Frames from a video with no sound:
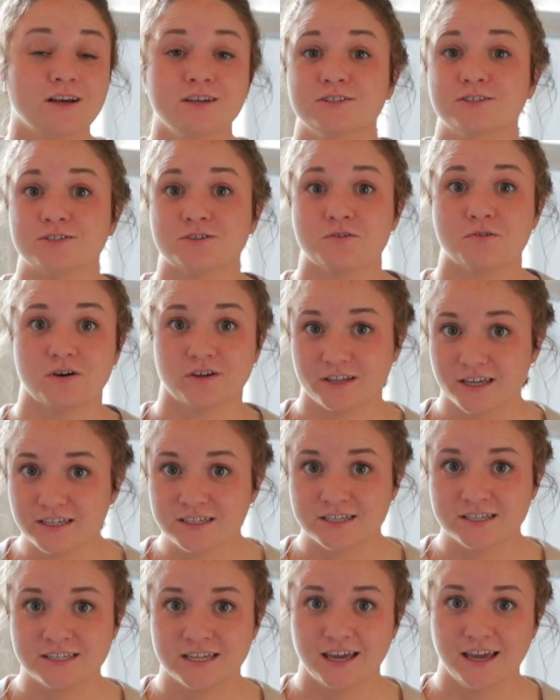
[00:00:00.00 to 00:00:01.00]
So all that
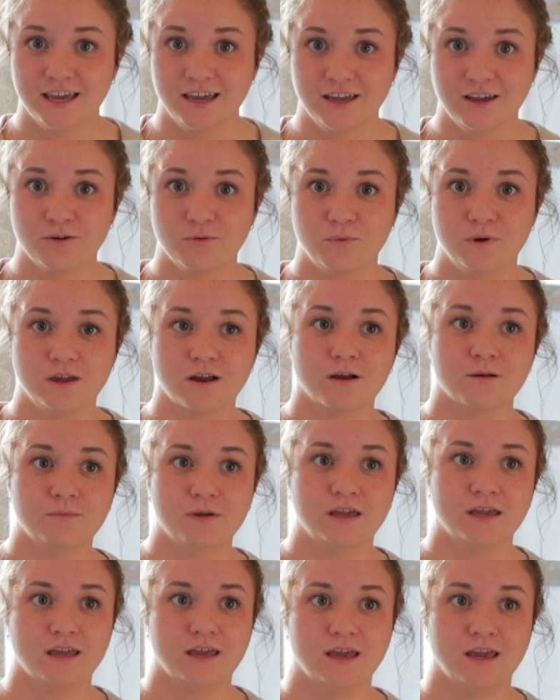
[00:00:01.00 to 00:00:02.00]
to say, we are
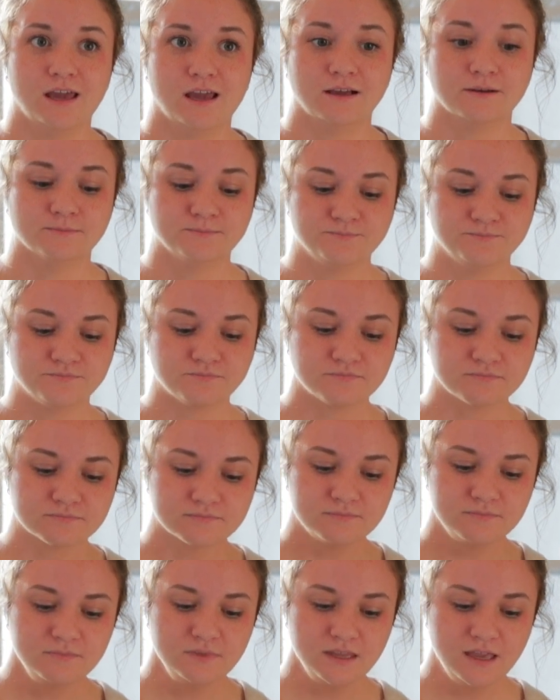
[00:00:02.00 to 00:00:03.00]
making
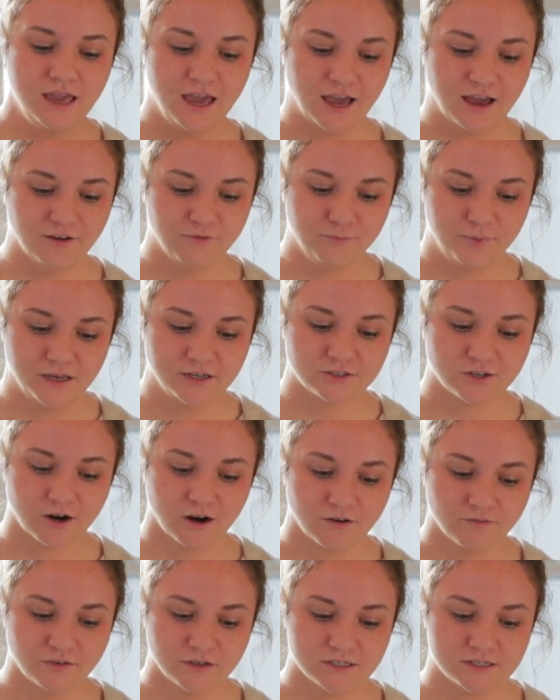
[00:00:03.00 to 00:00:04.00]
Half Baked
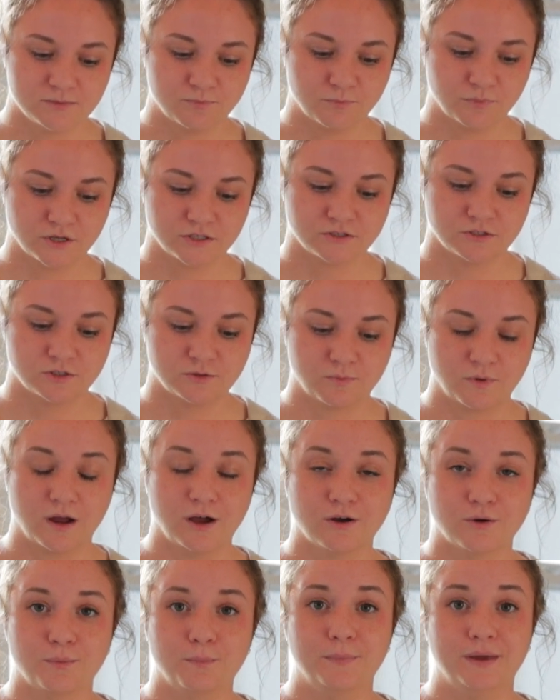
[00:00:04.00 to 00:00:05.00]
Harvest Brussels
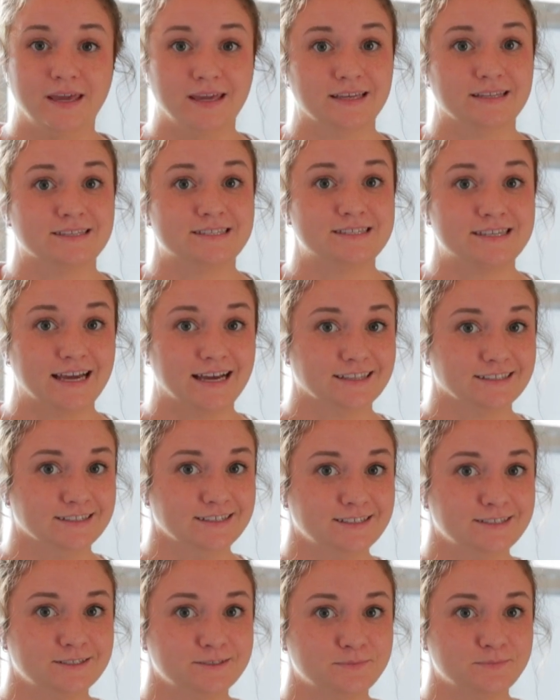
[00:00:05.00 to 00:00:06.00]
sprout bacon
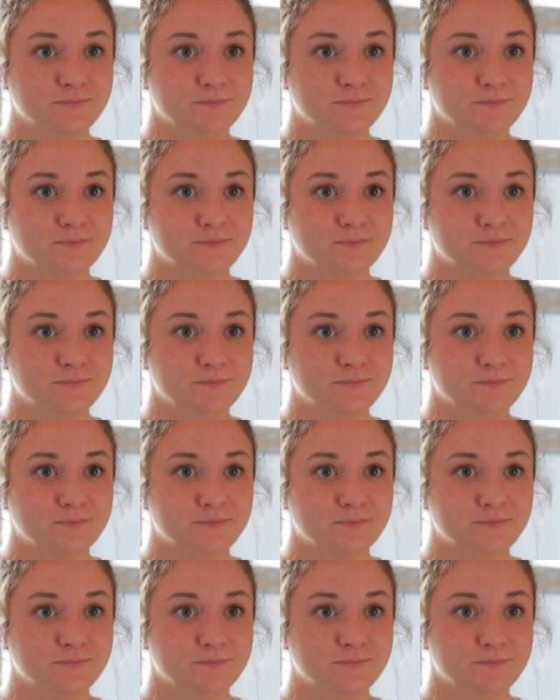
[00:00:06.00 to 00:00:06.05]
salad,